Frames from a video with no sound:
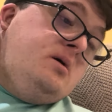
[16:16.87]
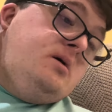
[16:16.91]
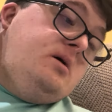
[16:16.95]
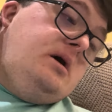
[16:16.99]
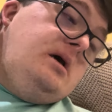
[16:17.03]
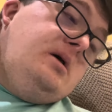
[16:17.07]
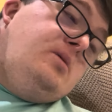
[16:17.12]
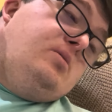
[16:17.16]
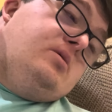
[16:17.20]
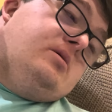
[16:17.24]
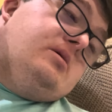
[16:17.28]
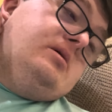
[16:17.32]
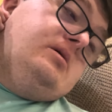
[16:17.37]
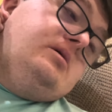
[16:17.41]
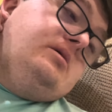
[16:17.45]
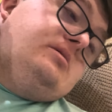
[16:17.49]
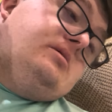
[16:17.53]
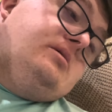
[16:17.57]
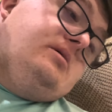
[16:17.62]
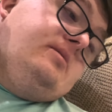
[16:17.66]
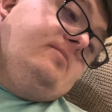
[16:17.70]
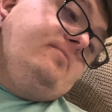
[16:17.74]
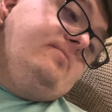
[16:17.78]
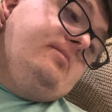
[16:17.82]
And we got
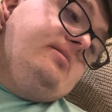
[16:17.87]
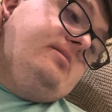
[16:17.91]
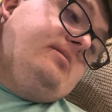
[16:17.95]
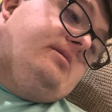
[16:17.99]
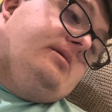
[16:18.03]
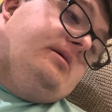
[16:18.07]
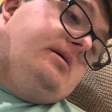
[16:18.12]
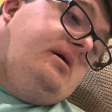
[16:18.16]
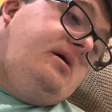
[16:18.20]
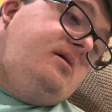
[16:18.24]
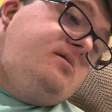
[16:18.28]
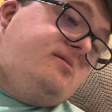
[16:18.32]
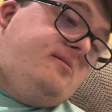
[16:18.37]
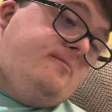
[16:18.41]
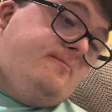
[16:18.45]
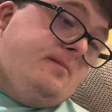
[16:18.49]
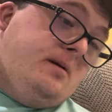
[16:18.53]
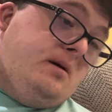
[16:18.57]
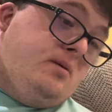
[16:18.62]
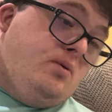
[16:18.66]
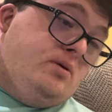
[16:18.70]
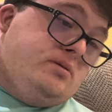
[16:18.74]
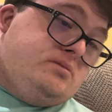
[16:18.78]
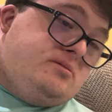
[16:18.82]
an
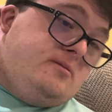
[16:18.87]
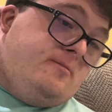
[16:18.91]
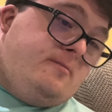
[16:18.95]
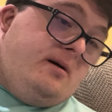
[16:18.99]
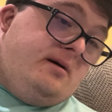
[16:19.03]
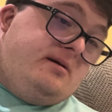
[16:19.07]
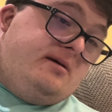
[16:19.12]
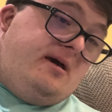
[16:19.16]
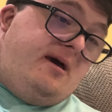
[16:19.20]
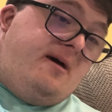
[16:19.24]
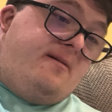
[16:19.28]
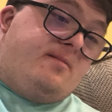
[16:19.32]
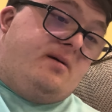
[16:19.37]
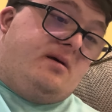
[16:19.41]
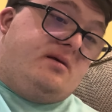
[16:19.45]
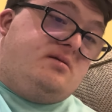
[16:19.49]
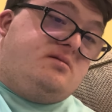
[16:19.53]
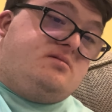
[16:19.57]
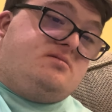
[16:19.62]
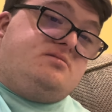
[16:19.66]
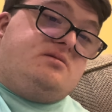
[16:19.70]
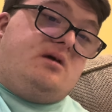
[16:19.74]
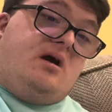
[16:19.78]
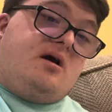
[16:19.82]
interview with Savon
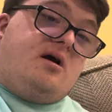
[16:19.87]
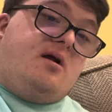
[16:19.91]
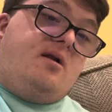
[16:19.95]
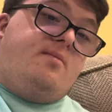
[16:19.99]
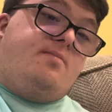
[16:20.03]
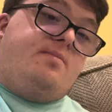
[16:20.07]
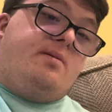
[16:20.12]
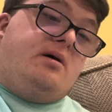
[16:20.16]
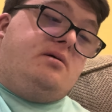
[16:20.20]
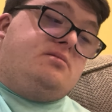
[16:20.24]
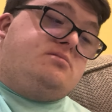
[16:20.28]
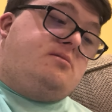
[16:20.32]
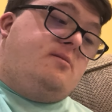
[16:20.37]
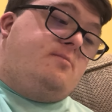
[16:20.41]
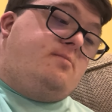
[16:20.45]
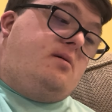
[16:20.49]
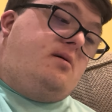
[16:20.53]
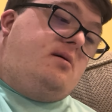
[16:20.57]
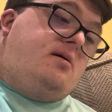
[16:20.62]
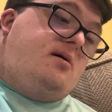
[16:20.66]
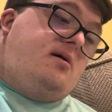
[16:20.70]
Evans talking about Savon